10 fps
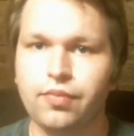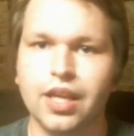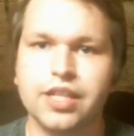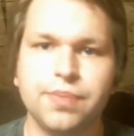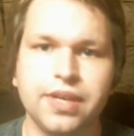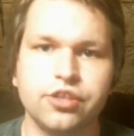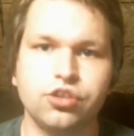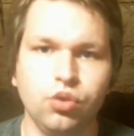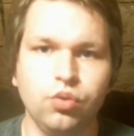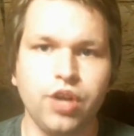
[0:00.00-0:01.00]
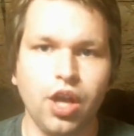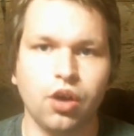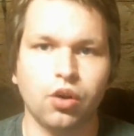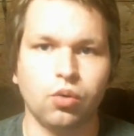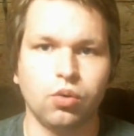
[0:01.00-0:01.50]
It's because you
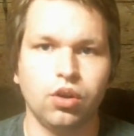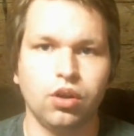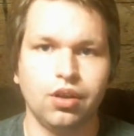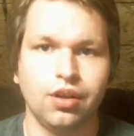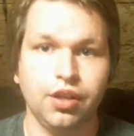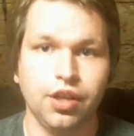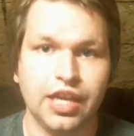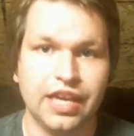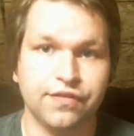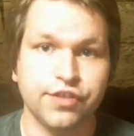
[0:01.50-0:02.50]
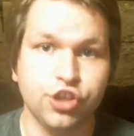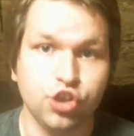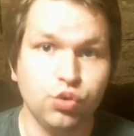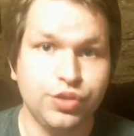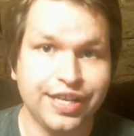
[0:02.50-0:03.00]
know if
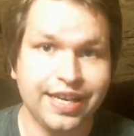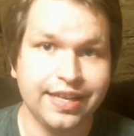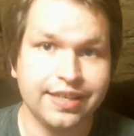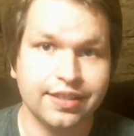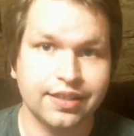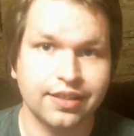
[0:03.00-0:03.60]
you did it,